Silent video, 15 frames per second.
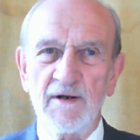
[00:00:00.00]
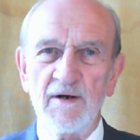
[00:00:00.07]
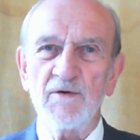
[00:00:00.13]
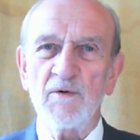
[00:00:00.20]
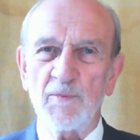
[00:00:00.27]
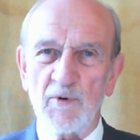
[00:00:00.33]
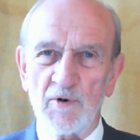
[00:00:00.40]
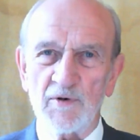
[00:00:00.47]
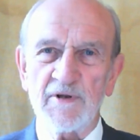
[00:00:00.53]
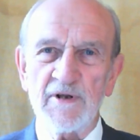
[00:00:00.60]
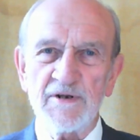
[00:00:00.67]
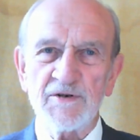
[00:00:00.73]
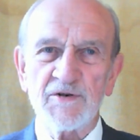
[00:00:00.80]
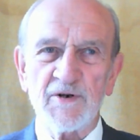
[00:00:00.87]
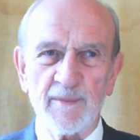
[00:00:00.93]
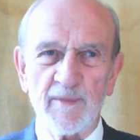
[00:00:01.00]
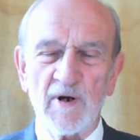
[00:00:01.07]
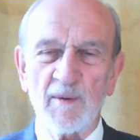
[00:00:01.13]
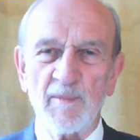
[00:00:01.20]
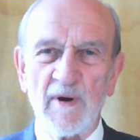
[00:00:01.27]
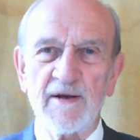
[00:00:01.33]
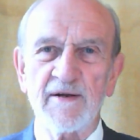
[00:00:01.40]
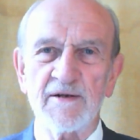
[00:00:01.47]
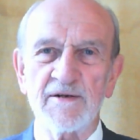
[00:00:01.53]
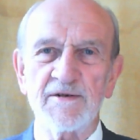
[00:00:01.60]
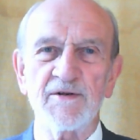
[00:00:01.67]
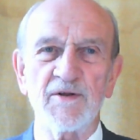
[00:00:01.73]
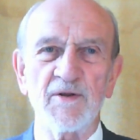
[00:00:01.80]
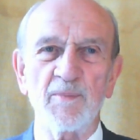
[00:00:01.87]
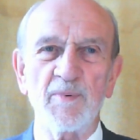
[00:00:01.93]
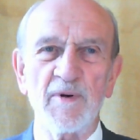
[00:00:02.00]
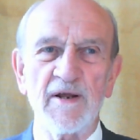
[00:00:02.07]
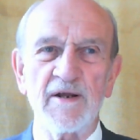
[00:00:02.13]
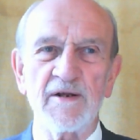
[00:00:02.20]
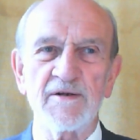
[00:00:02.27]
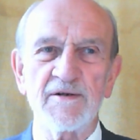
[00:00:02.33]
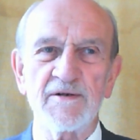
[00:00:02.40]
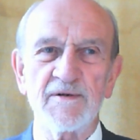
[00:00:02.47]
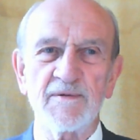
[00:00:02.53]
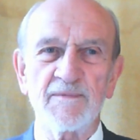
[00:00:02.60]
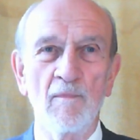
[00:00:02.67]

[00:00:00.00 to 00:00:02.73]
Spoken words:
report these criminal matters to the police.